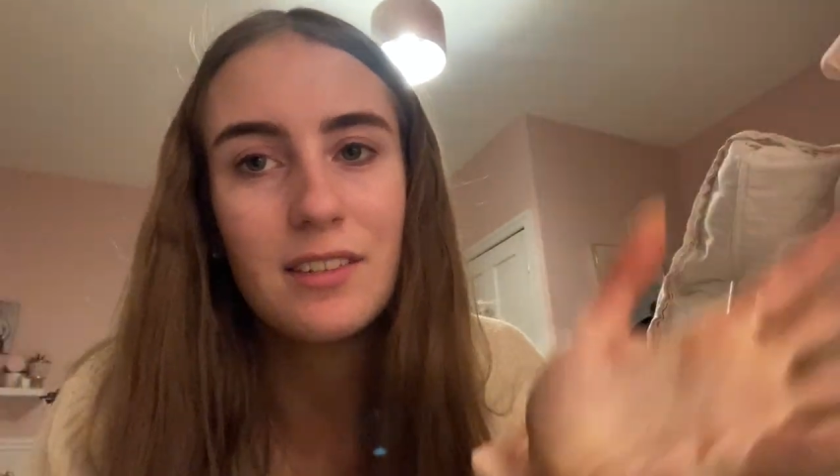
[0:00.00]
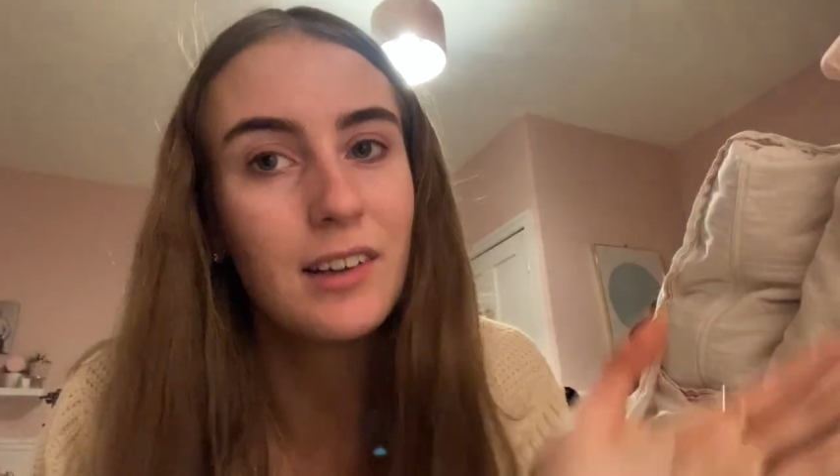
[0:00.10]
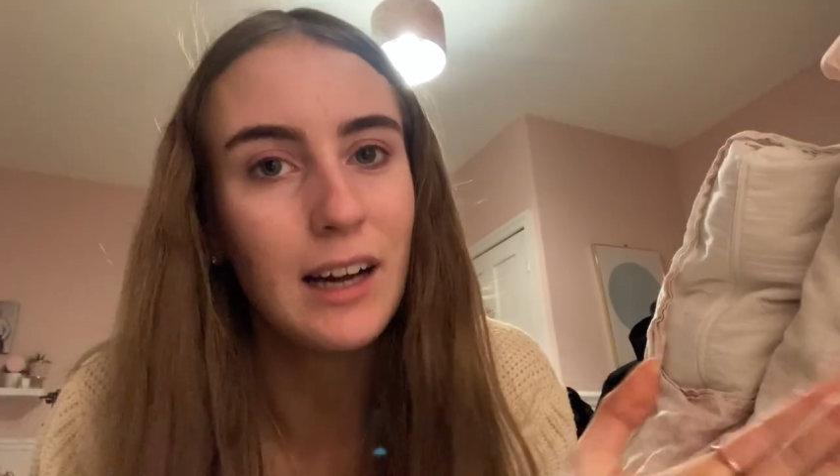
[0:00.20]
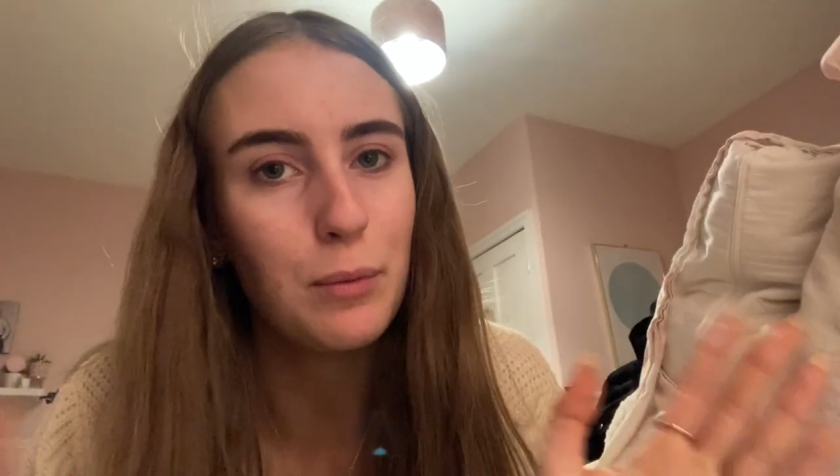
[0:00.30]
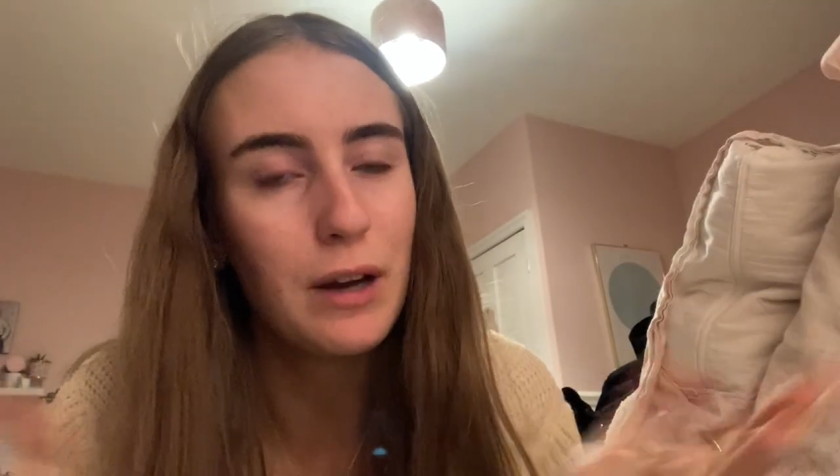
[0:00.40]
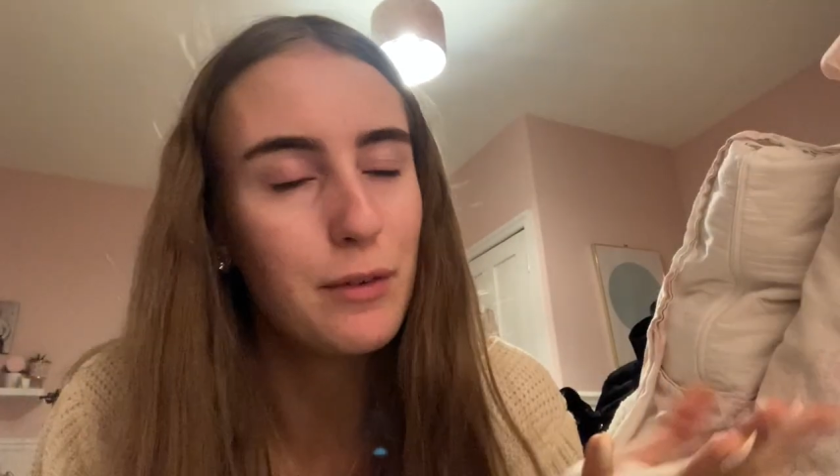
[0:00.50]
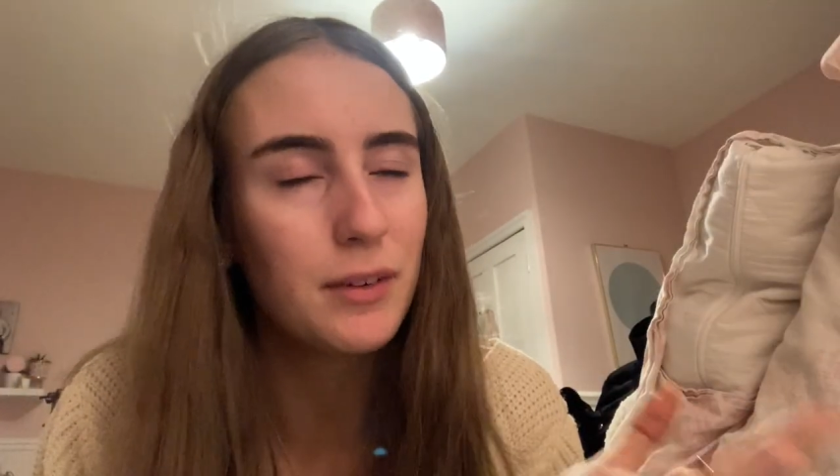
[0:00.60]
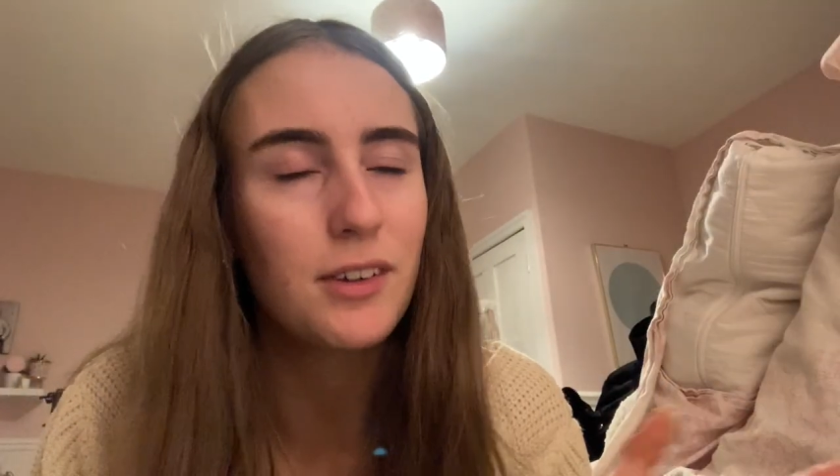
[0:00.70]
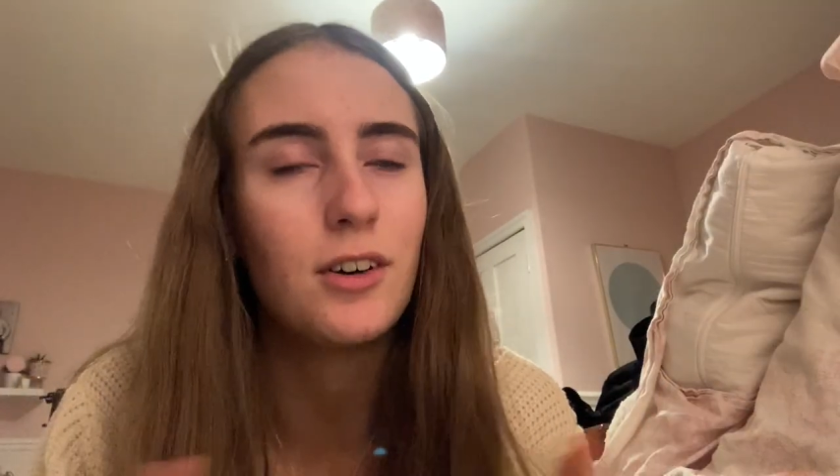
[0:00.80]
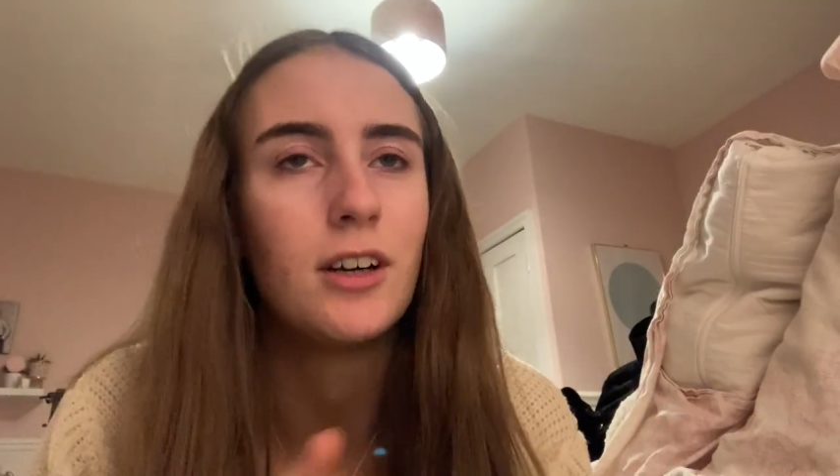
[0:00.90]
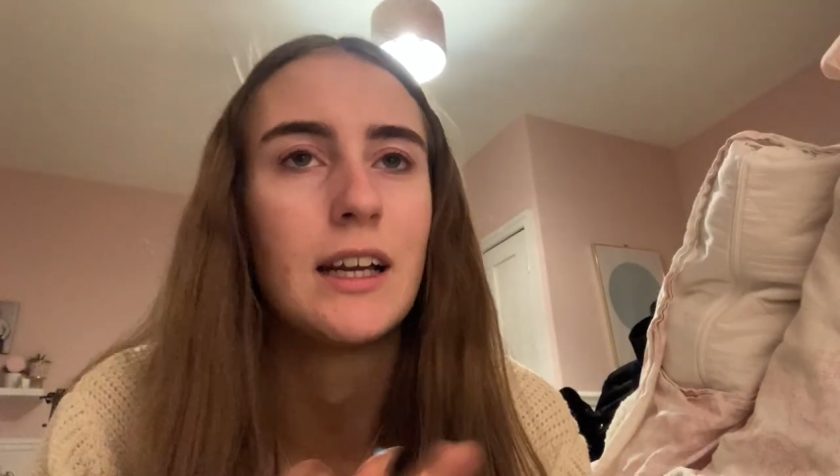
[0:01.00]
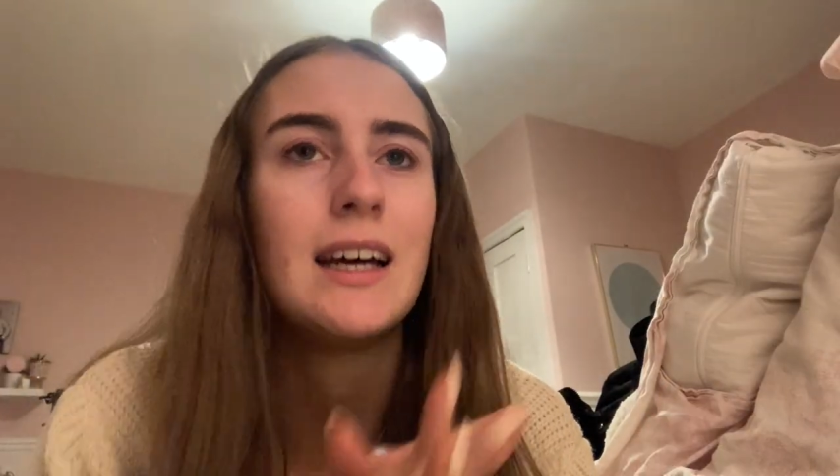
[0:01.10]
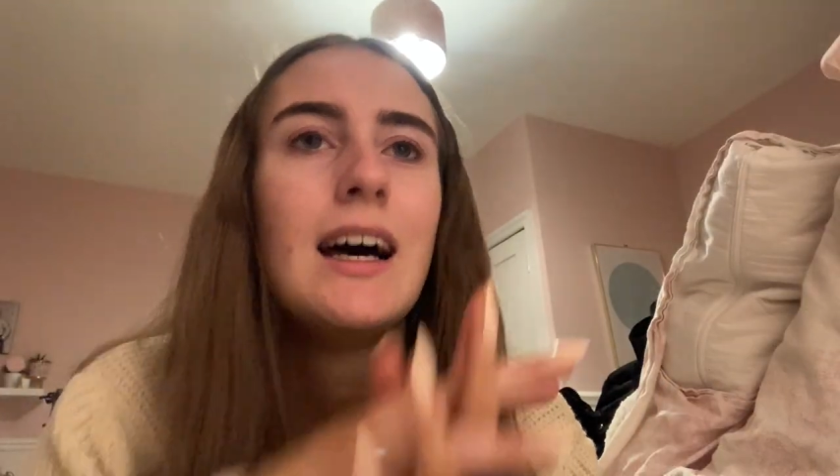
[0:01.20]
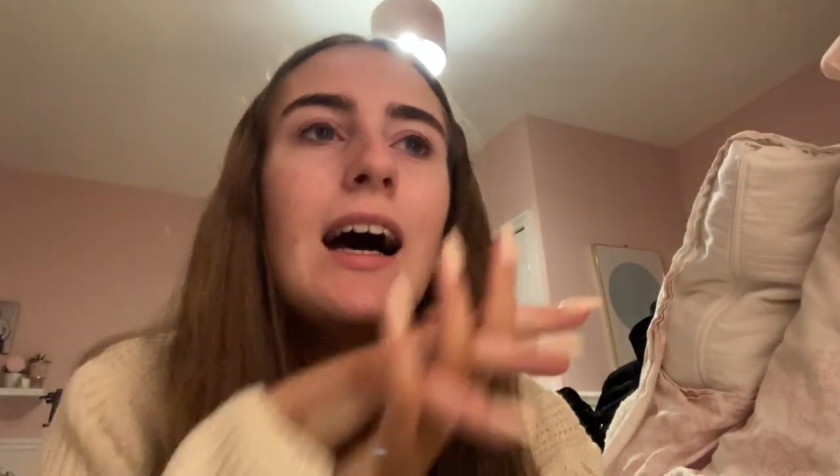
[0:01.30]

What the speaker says: tonight, whatever you want to call it.